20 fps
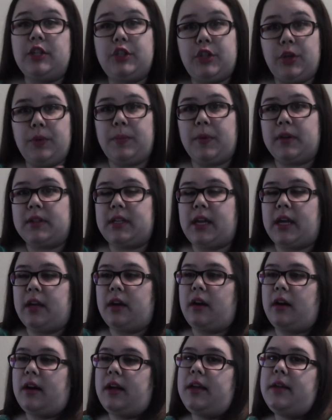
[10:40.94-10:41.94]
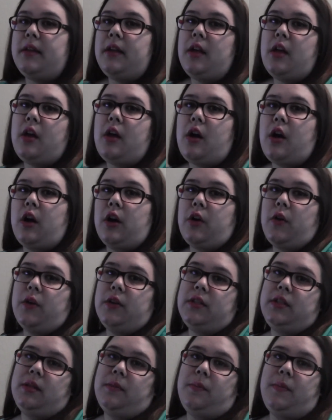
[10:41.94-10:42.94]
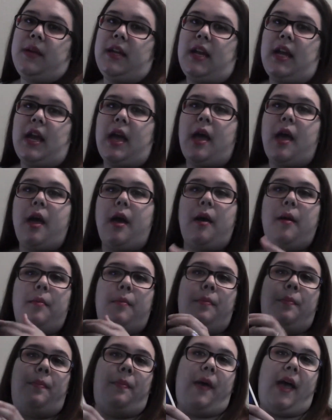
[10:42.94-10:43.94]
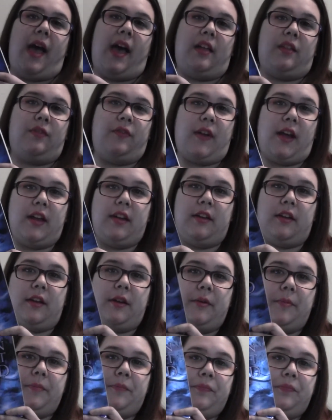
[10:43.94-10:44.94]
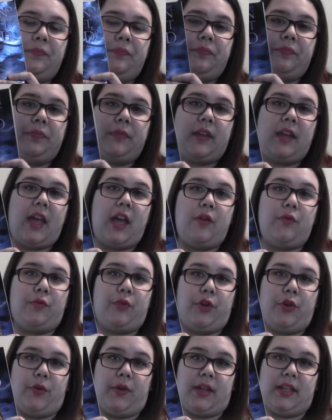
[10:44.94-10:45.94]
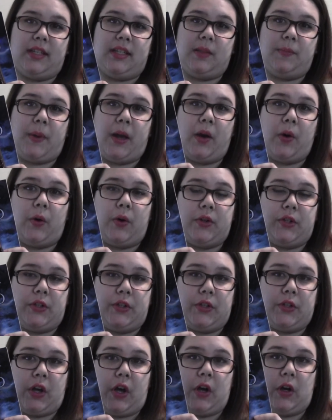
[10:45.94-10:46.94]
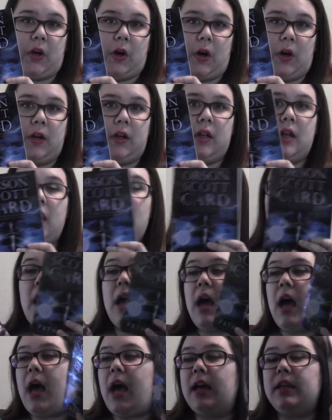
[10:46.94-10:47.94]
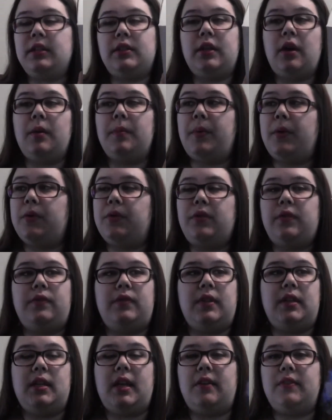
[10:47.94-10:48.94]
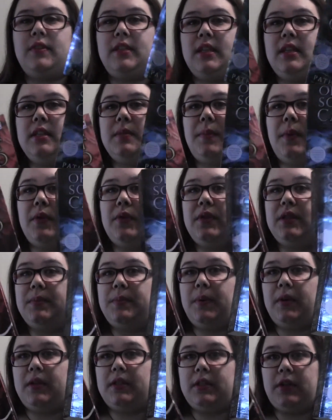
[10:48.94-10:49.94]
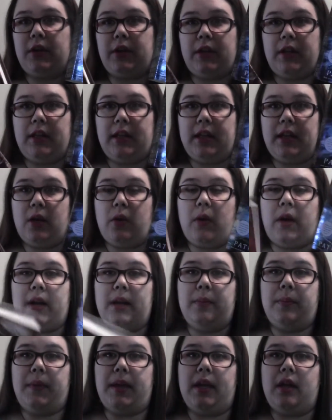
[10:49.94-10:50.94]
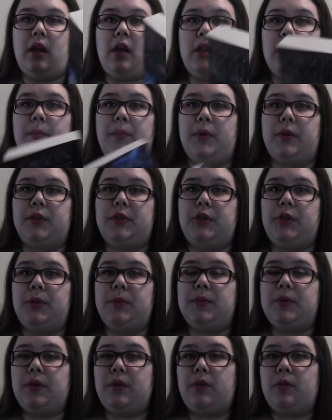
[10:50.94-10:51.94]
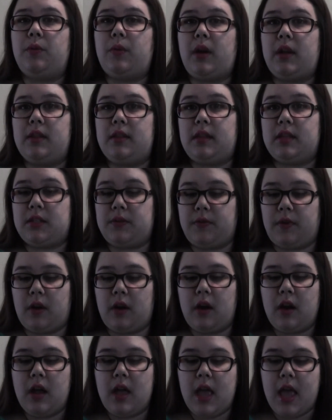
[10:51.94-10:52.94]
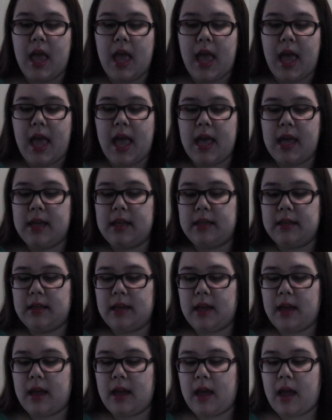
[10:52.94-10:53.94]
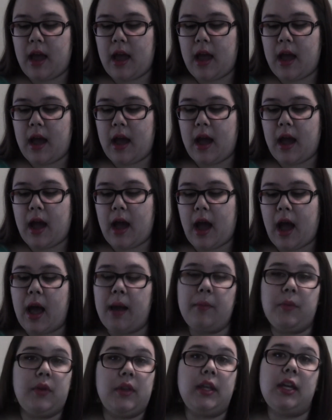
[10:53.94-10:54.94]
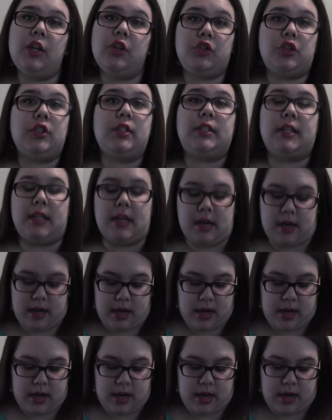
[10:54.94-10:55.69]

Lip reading: two books I got are going to be Pathfinder and Ruins by Orson Scott Card. I've seen both these books circulating quite a bit on the BookTube thus far, and I'm really interested in